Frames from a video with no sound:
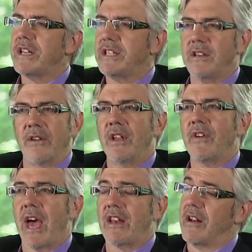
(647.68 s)
I didn't. I've
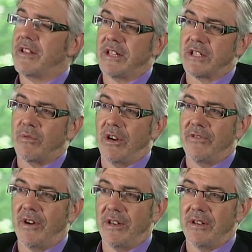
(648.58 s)
never had it. I think that's why I
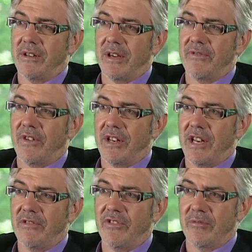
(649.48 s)
find it I find
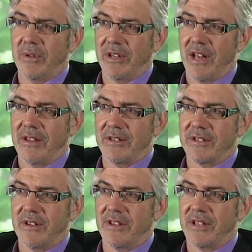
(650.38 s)
it enviable in
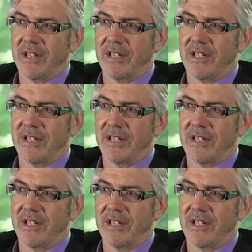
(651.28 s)
others, and I think